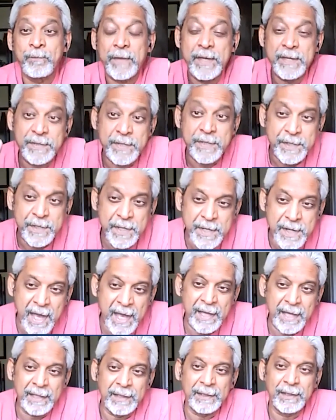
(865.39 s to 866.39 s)
is the
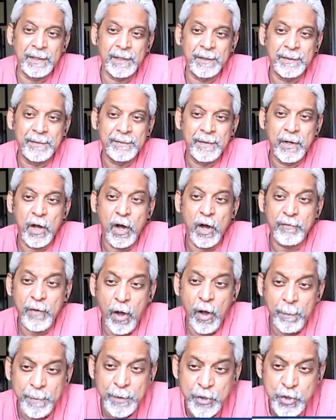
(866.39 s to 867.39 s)
denial of
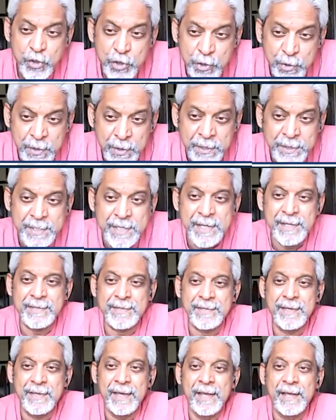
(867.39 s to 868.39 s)

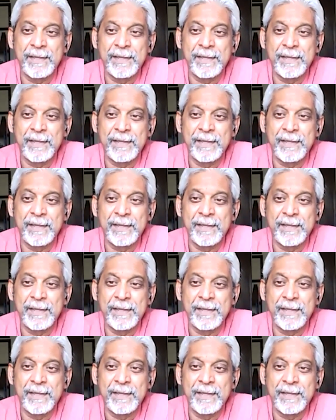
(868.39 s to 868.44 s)
opportunities